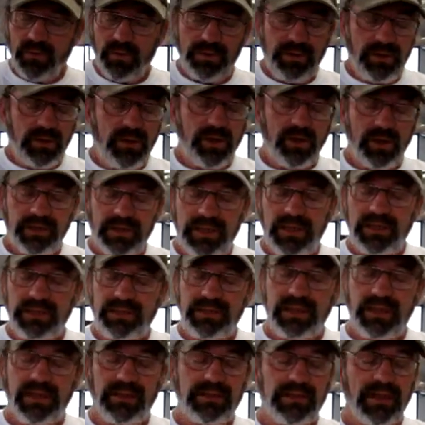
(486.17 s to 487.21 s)
when you hook these
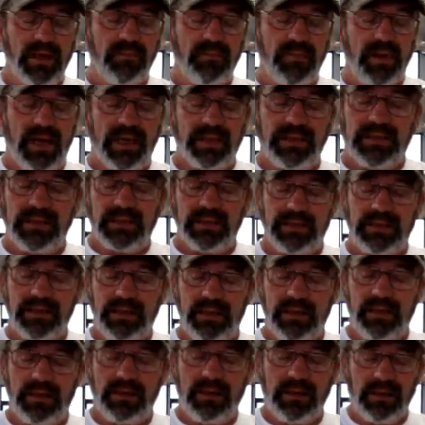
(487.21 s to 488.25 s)
things up like this
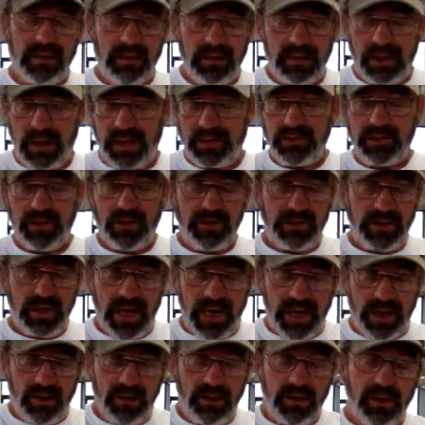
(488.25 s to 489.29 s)
here, I showed you
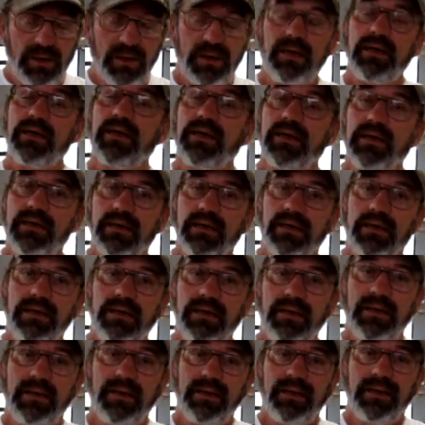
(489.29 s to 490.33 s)
how to hook
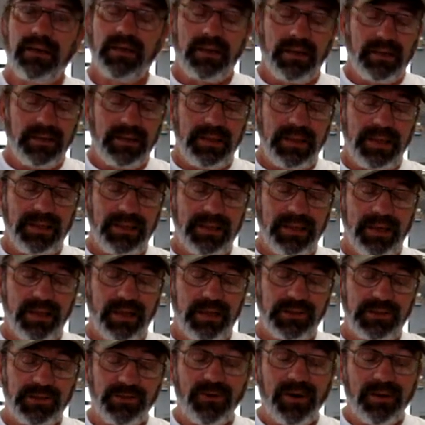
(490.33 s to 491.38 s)

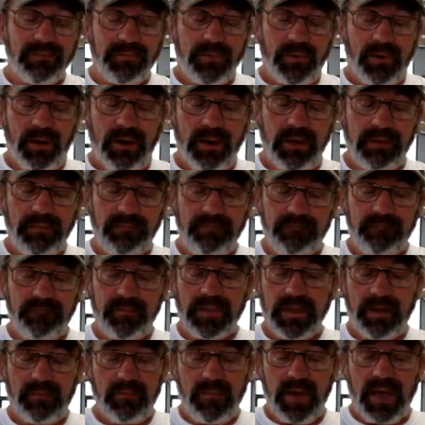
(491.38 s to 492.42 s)
the shrimp on.
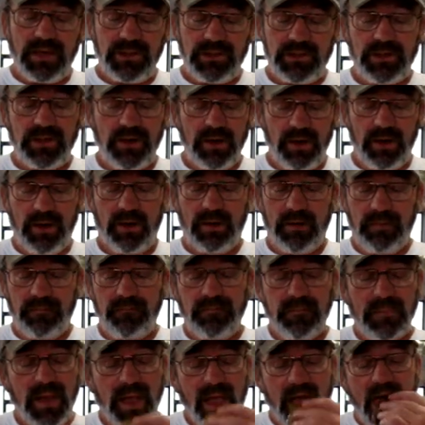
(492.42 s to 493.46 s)
Make sure
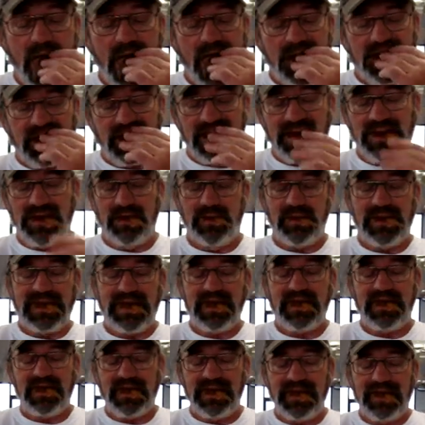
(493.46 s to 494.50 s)

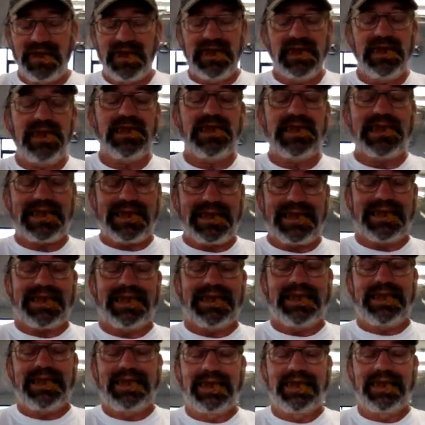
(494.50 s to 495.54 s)
that you
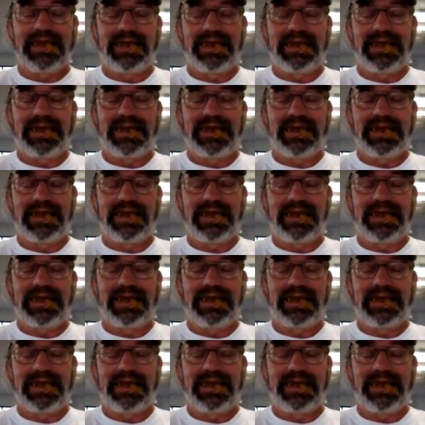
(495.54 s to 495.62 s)
tie